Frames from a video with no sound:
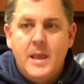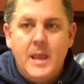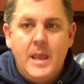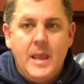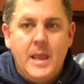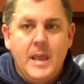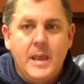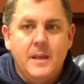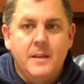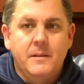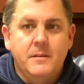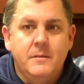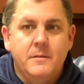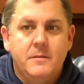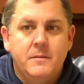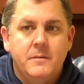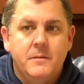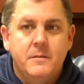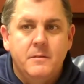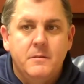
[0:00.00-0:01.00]

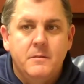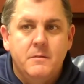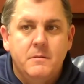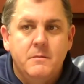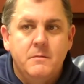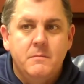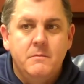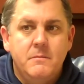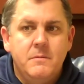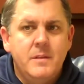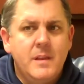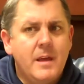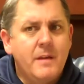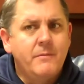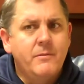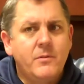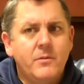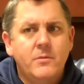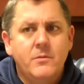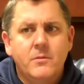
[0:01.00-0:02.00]
and
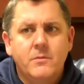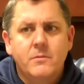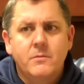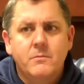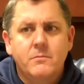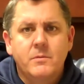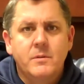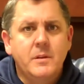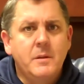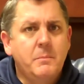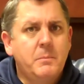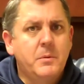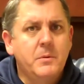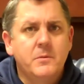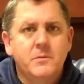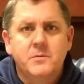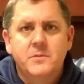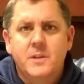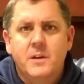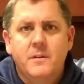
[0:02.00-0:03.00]
never really put
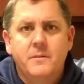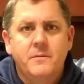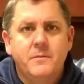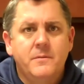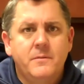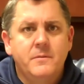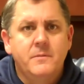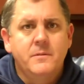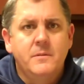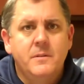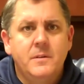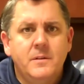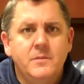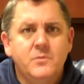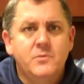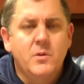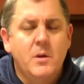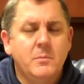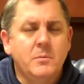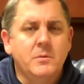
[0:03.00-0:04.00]
herself in
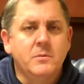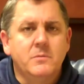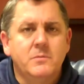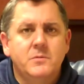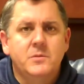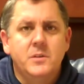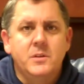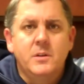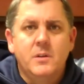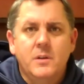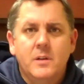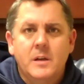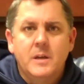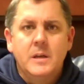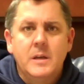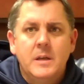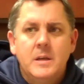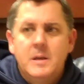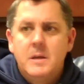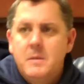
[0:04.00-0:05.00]
trouble. She
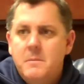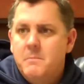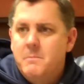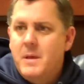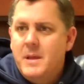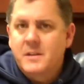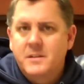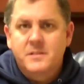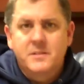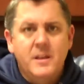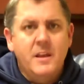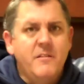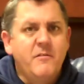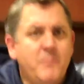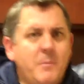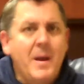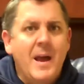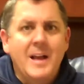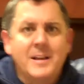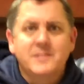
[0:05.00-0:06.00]
uh, makes
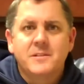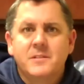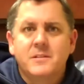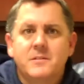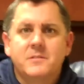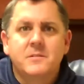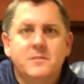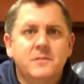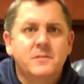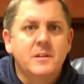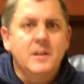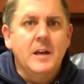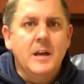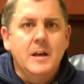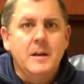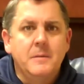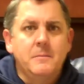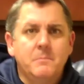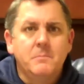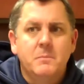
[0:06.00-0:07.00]
safe passes,
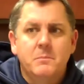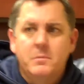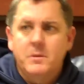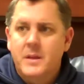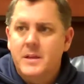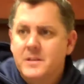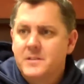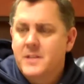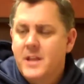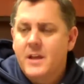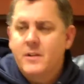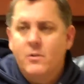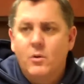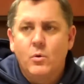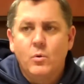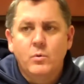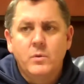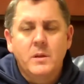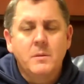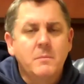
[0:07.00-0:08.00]
um, plays that
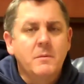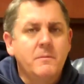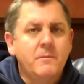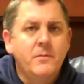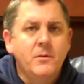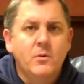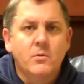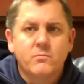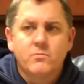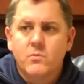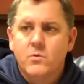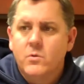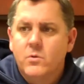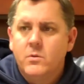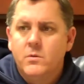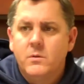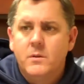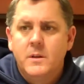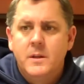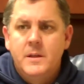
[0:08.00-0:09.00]
holding midfield
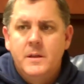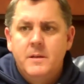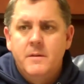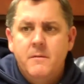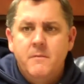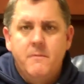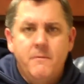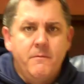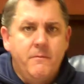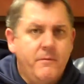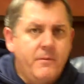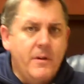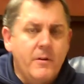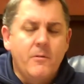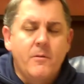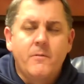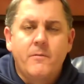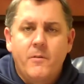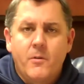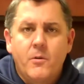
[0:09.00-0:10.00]
role
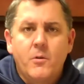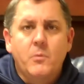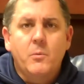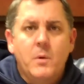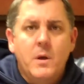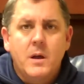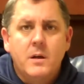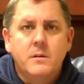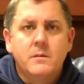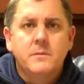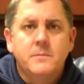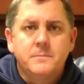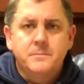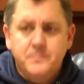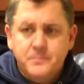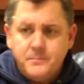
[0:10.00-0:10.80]
very, very well,